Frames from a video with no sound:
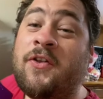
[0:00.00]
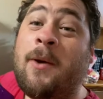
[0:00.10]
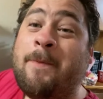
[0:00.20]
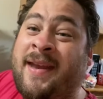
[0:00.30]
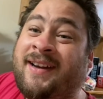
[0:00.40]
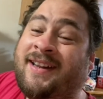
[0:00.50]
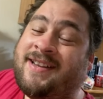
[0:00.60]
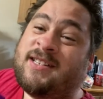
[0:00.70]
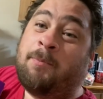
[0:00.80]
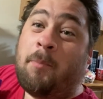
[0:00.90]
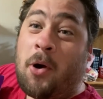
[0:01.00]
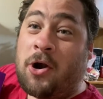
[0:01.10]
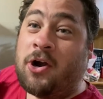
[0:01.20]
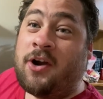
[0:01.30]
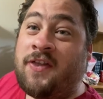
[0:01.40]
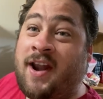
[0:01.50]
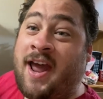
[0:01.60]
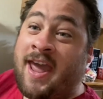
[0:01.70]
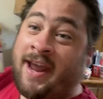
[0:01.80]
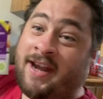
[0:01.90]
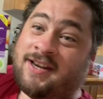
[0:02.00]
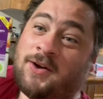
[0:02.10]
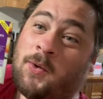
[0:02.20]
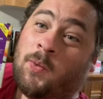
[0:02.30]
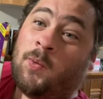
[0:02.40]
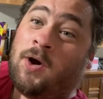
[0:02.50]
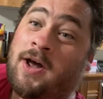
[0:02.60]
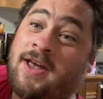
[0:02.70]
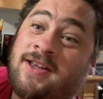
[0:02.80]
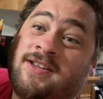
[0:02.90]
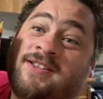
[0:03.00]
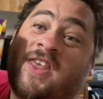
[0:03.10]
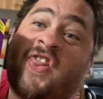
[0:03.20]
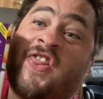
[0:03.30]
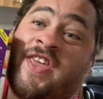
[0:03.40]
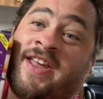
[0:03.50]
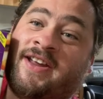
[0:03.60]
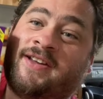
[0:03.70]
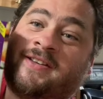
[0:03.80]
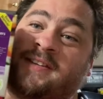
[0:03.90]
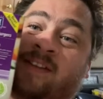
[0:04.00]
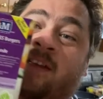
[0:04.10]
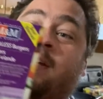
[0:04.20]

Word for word: the meatless burger that I ate was these.